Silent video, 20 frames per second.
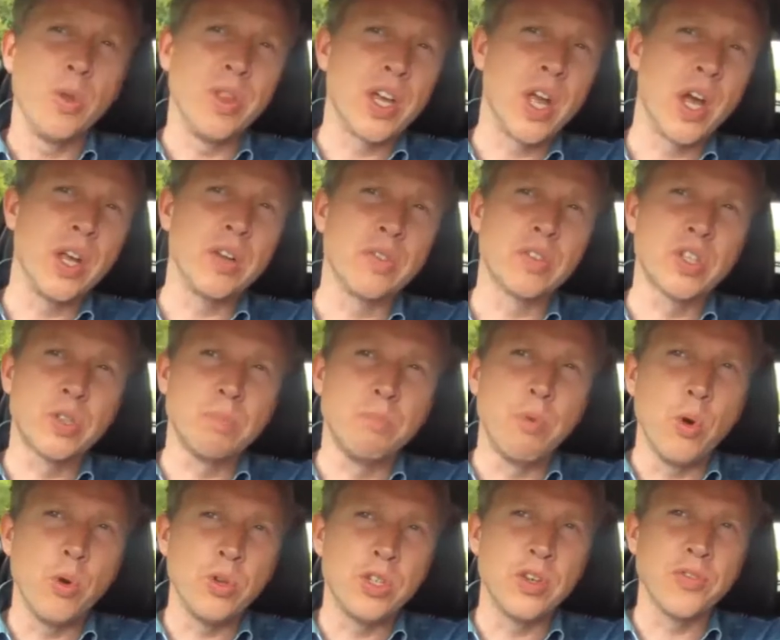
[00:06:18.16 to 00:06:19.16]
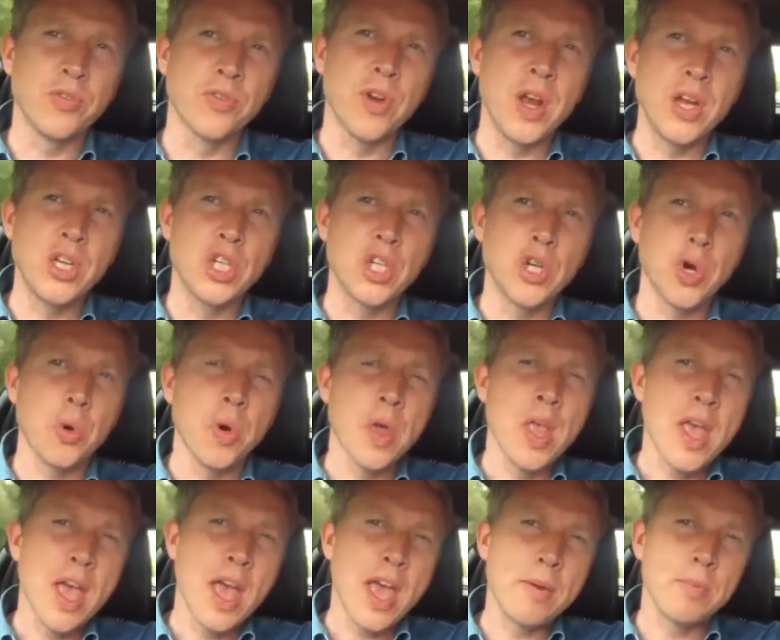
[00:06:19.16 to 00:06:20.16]
or the kind of sport
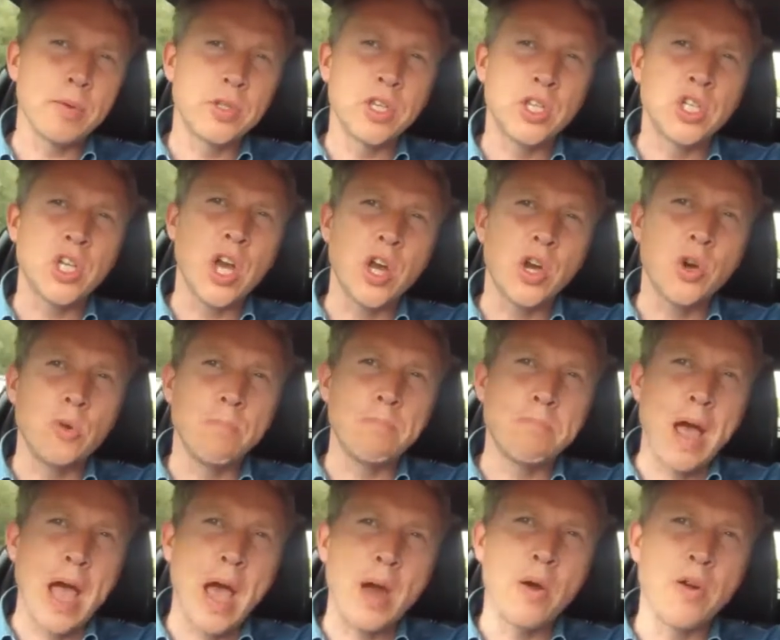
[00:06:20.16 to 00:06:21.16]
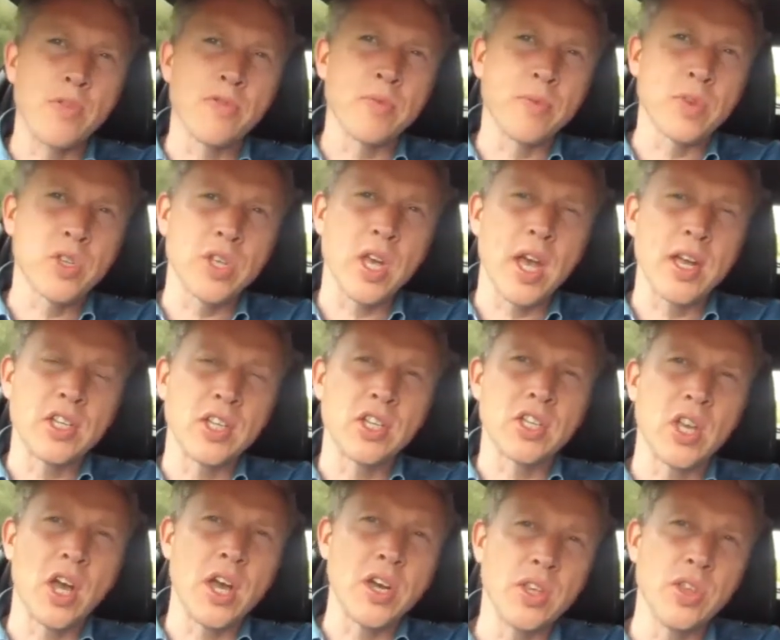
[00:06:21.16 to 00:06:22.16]
differential able to juggle power from side
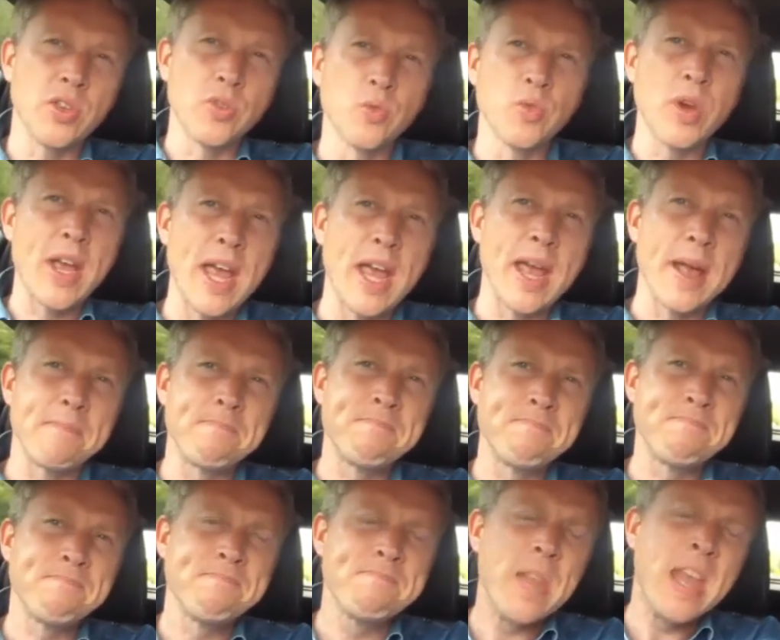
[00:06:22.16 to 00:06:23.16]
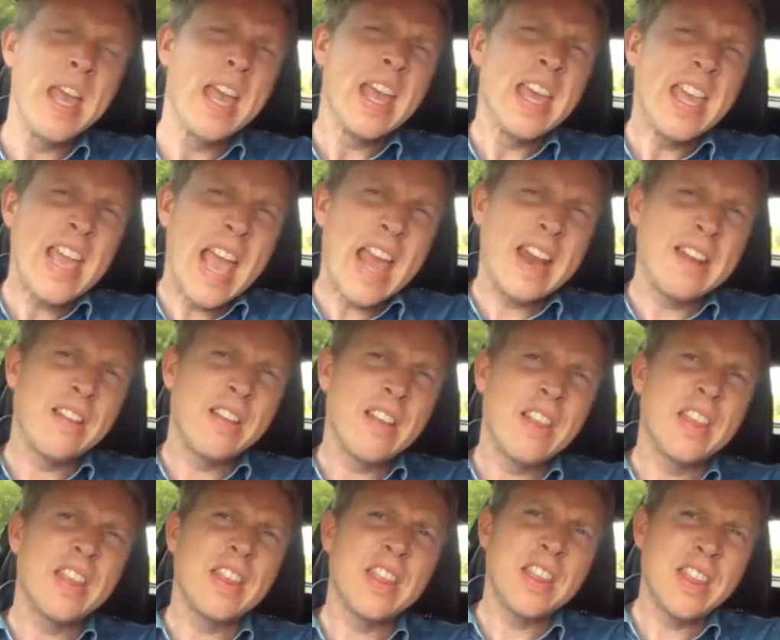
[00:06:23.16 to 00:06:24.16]
to side at the rear. Yet,
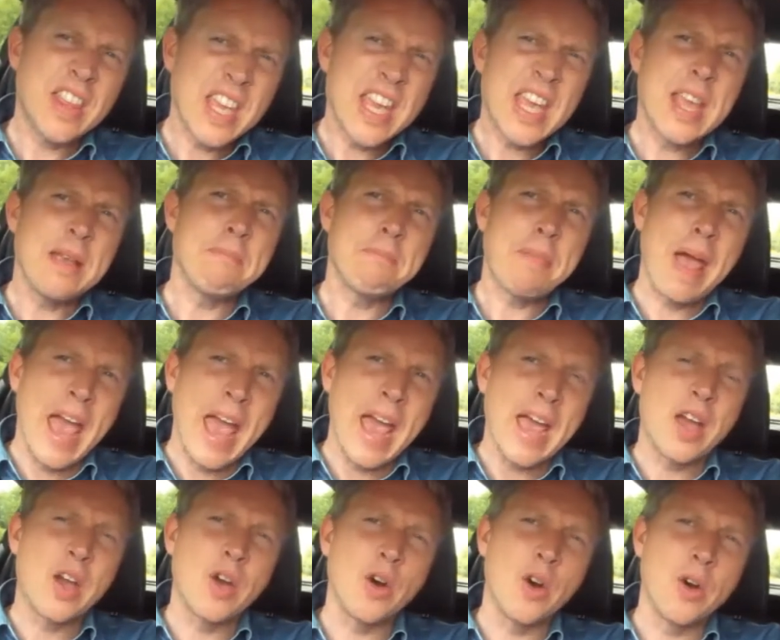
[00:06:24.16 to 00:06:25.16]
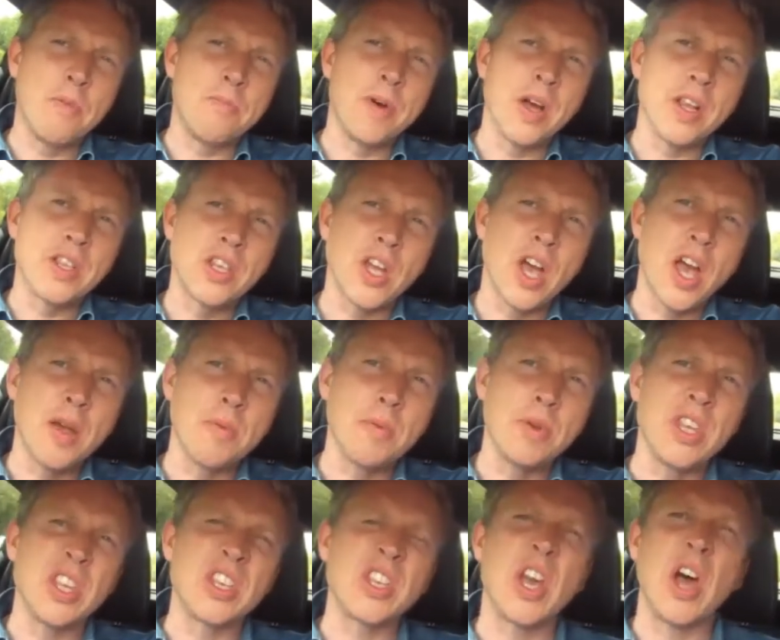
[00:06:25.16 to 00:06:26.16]
thinking back on my
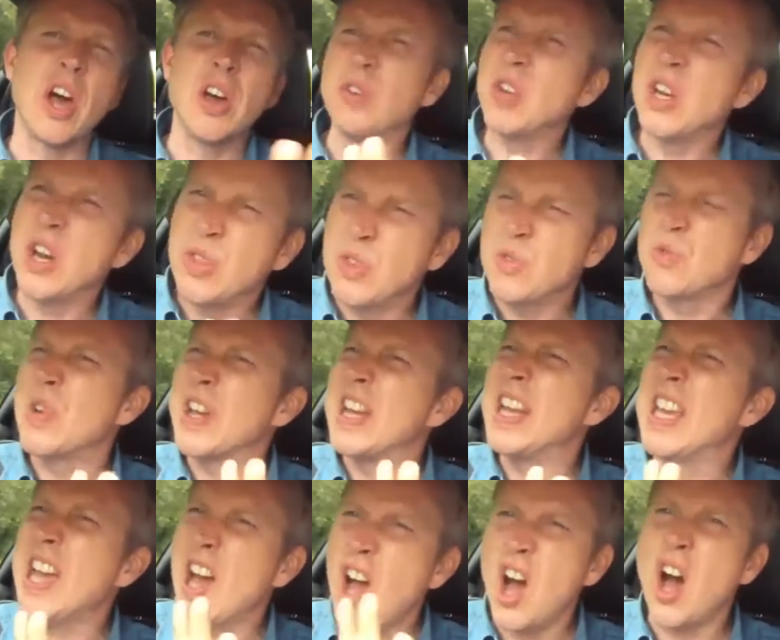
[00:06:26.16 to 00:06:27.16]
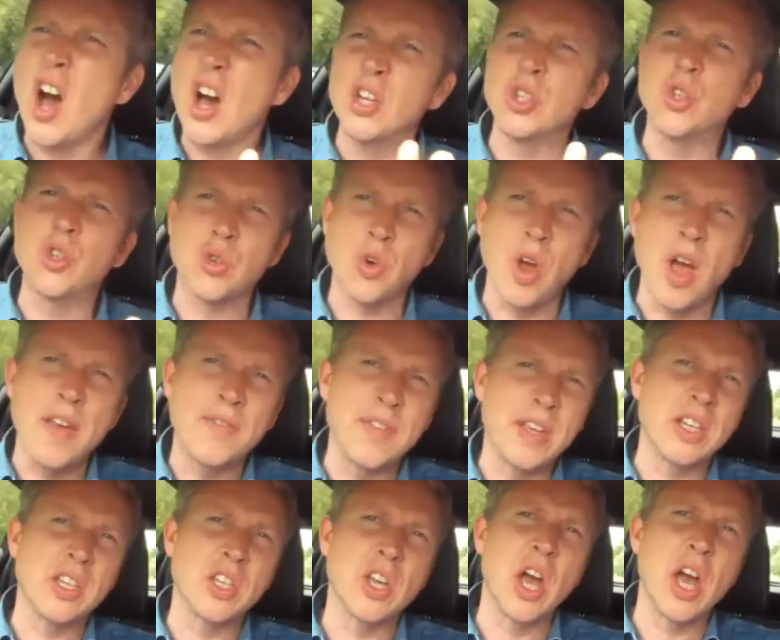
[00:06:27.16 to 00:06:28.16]
time with this car, you know, the really hard
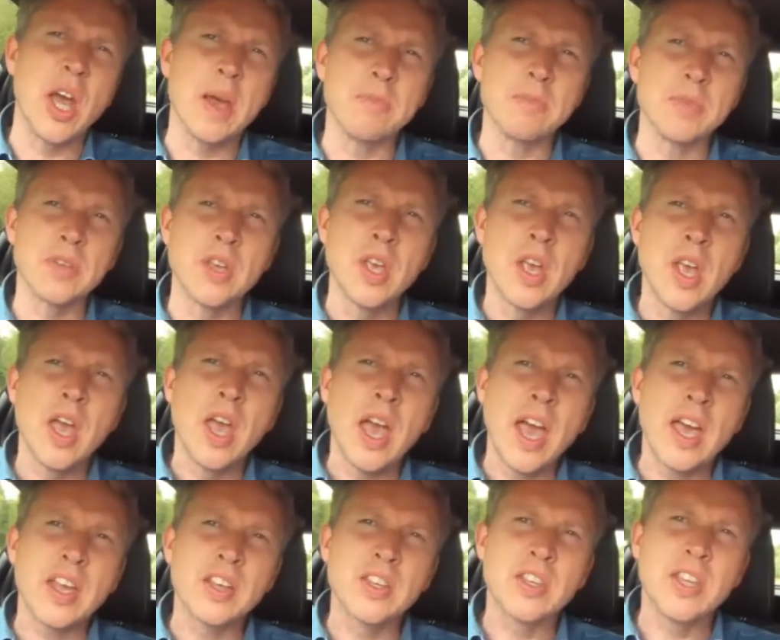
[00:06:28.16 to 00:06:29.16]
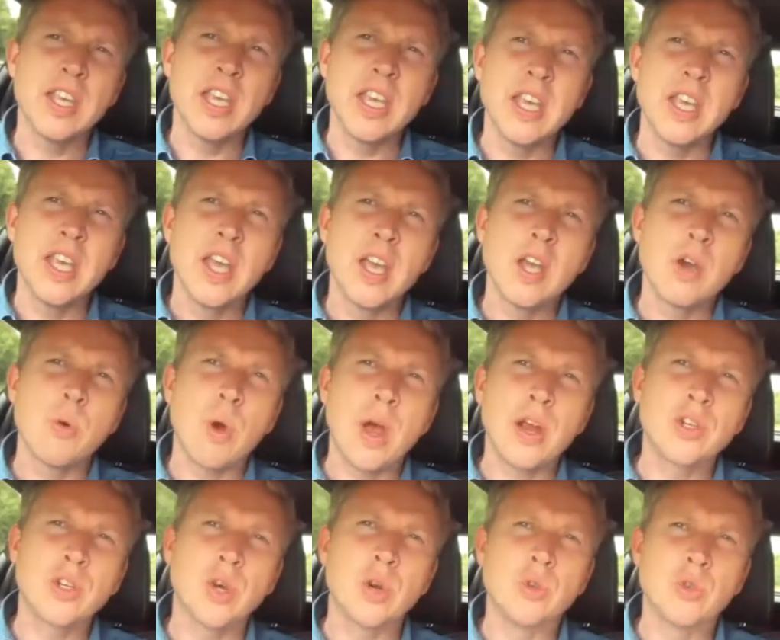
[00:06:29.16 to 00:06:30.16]
driving times, as the
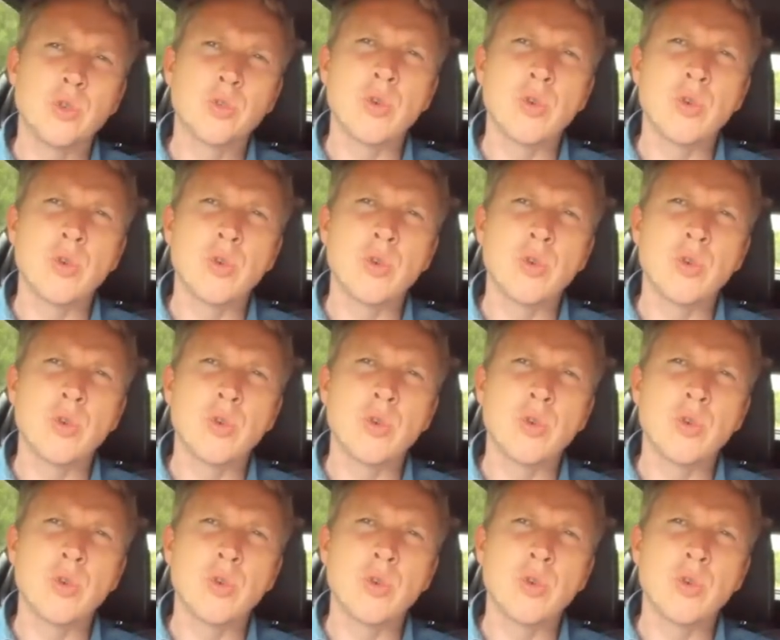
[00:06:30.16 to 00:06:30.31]
Quattro